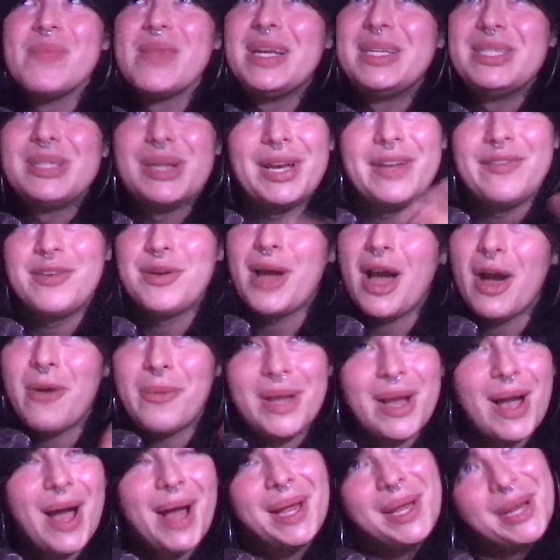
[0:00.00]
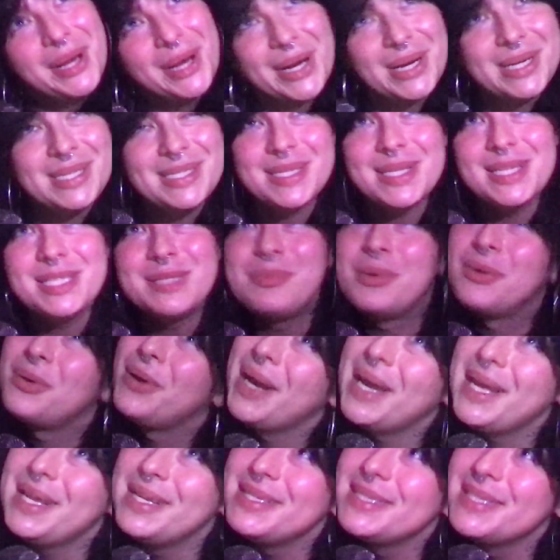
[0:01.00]
don't even know how we got here to this
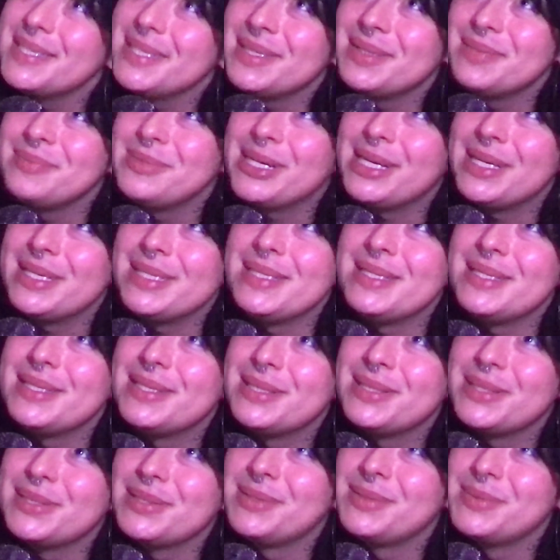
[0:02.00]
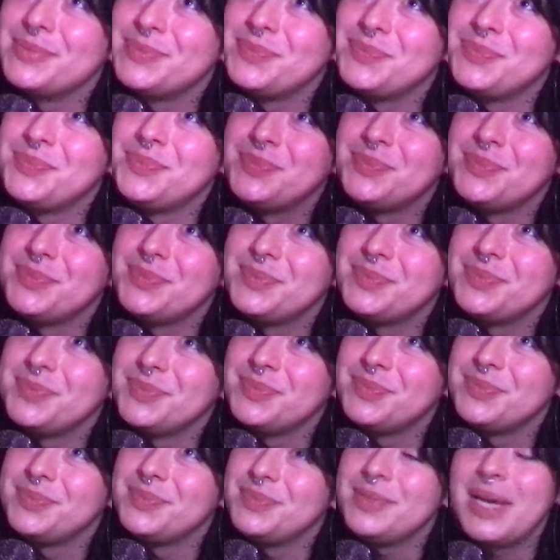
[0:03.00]
point because
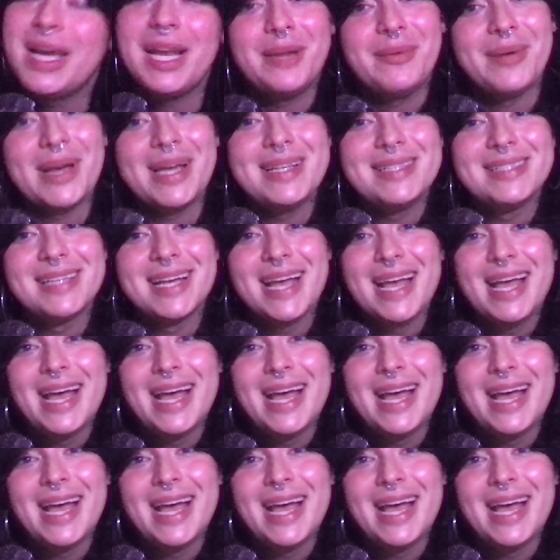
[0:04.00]
anyways,